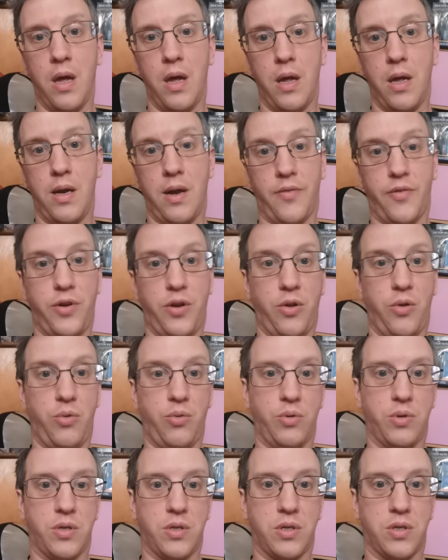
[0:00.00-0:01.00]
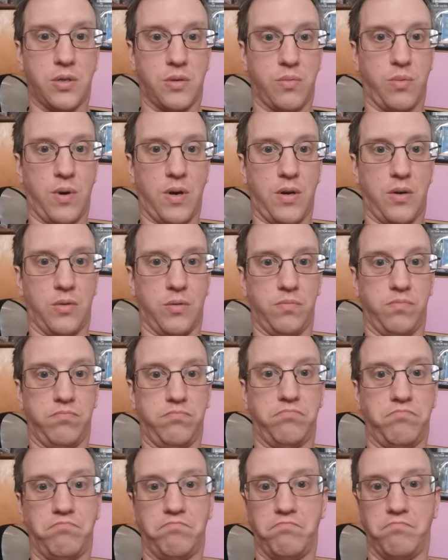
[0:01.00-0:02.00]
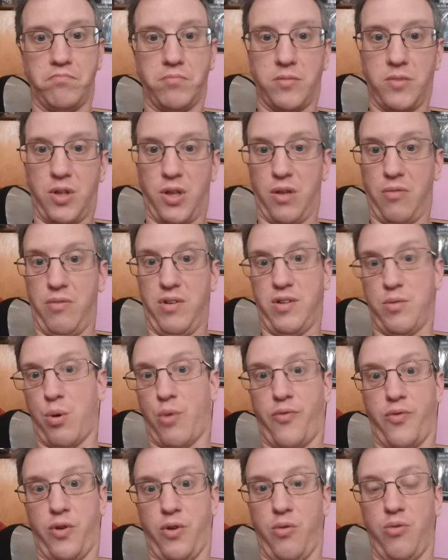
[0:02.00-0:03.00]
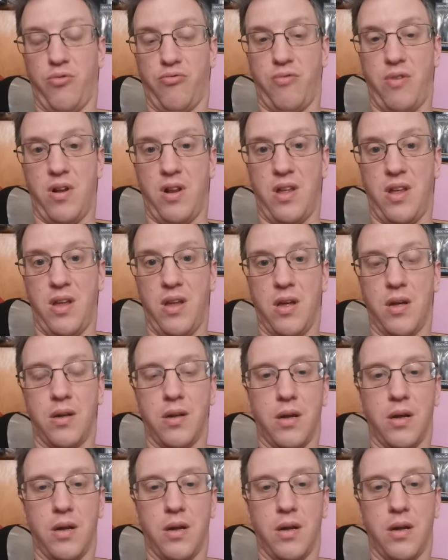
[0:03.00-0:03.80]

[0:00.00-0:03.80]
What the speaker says: In other news, well, there isn't other news really.